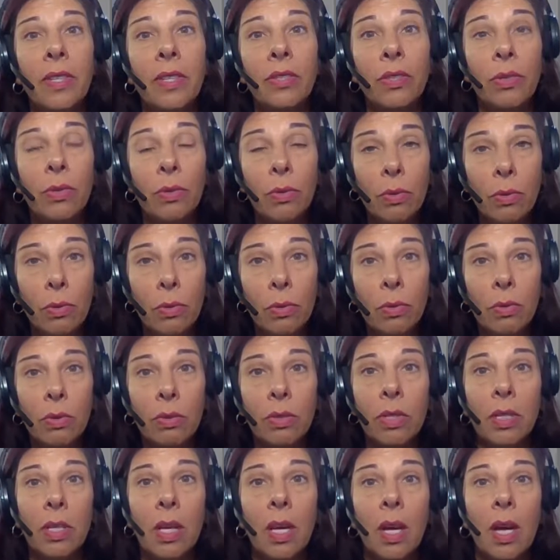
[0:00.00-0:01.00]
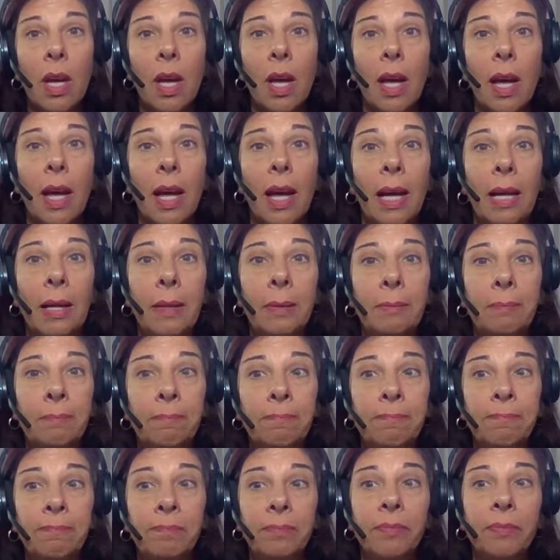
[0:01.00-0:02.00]
the school's
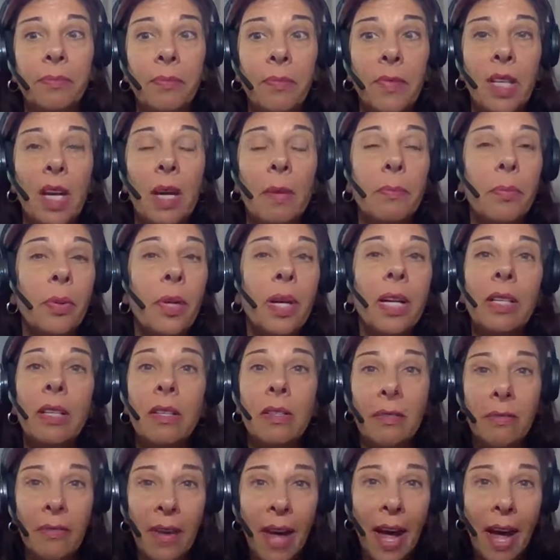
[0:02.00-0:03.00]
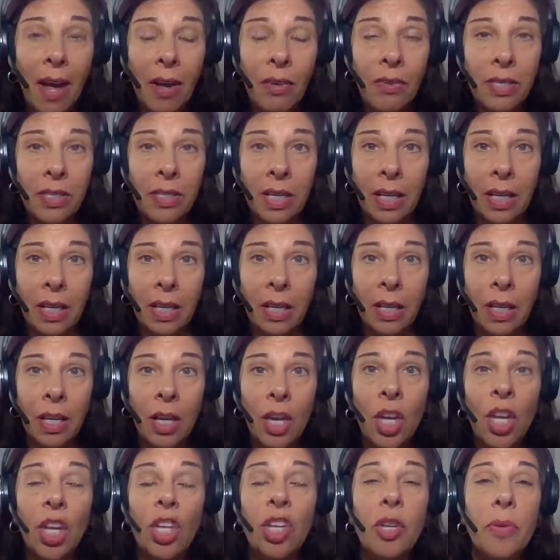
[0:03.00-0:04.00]
um, umbrella of housing,
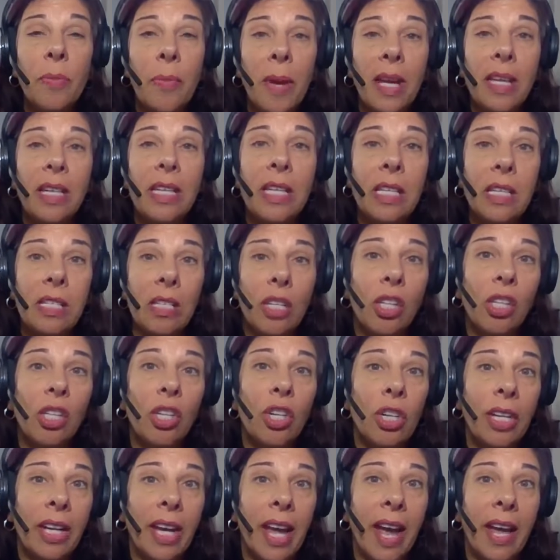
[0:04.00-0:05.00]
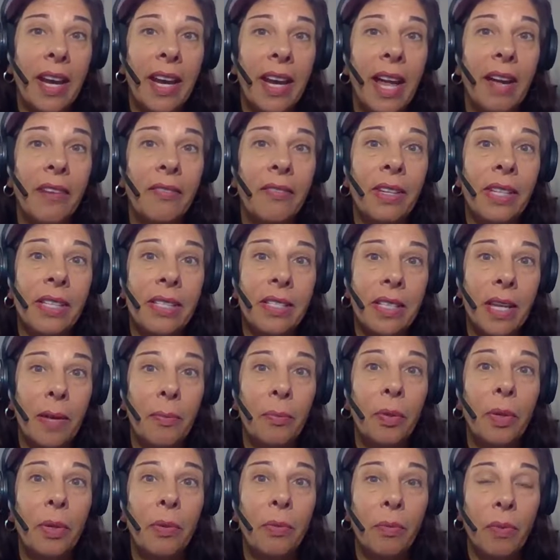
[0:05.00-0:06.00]
you may need to look at having
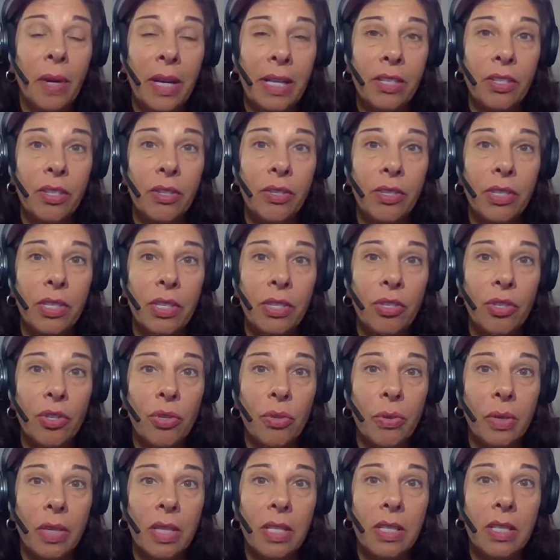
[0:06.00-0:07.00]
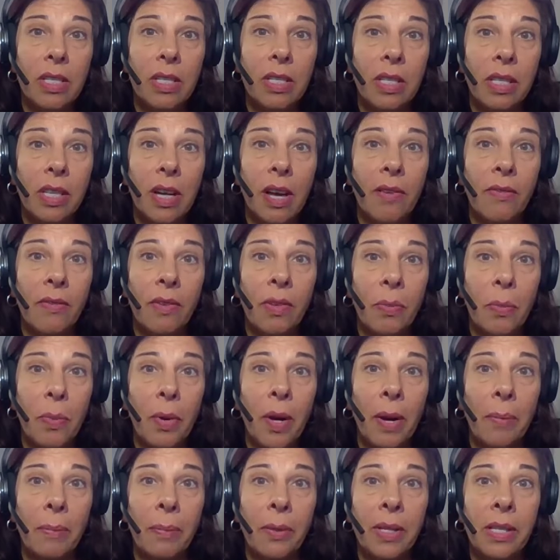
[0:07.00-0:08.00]
separate renters insurance to cover the
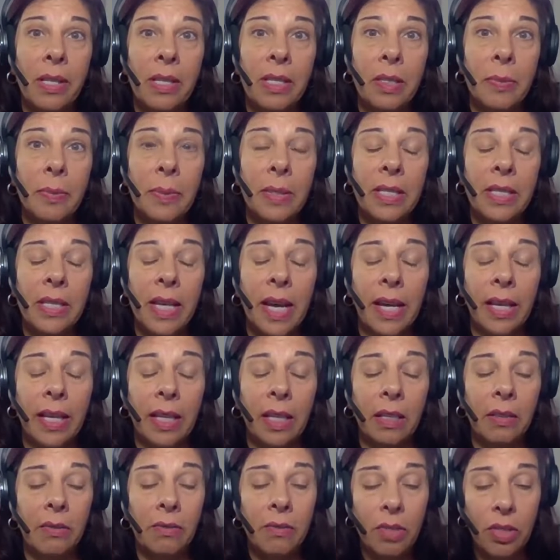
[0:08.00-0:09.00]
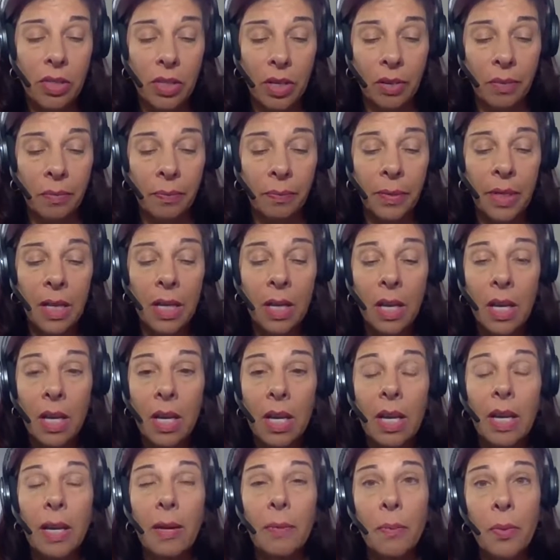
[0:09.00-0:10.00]
property that's been taken. So,
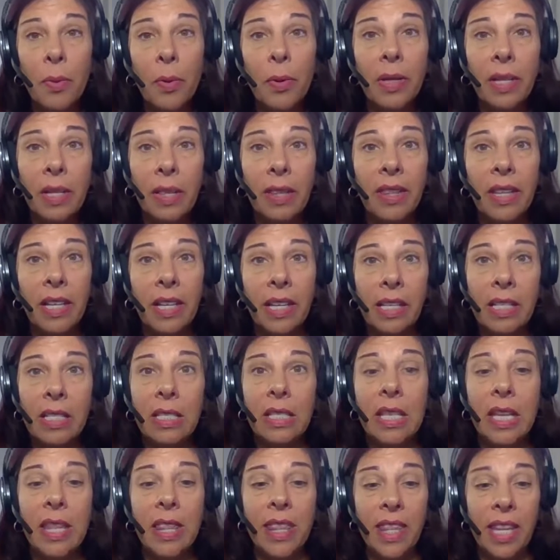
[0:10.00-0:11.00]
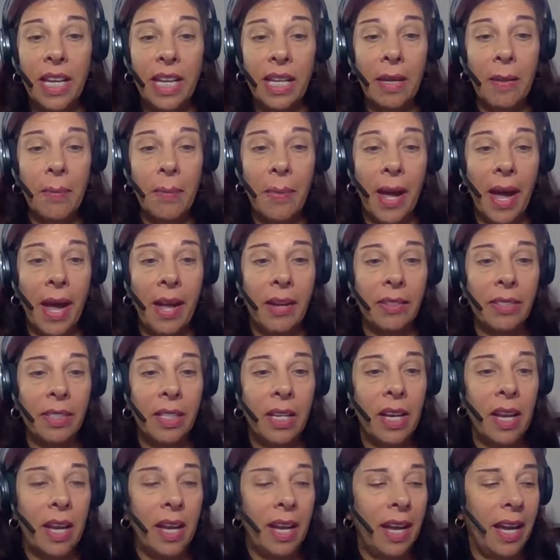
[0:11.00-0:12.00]
important things to think
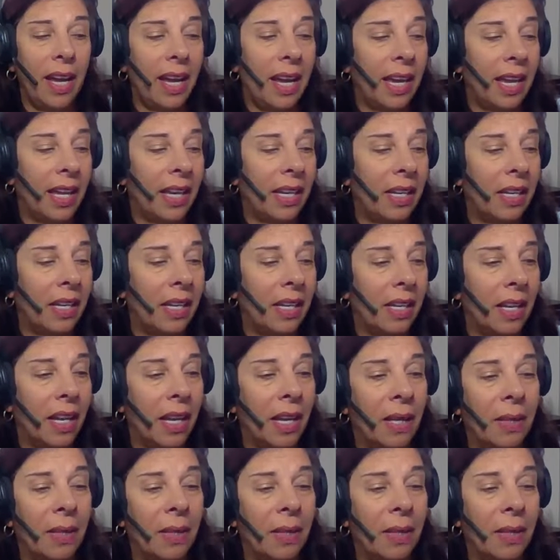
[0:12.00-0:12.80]
about. And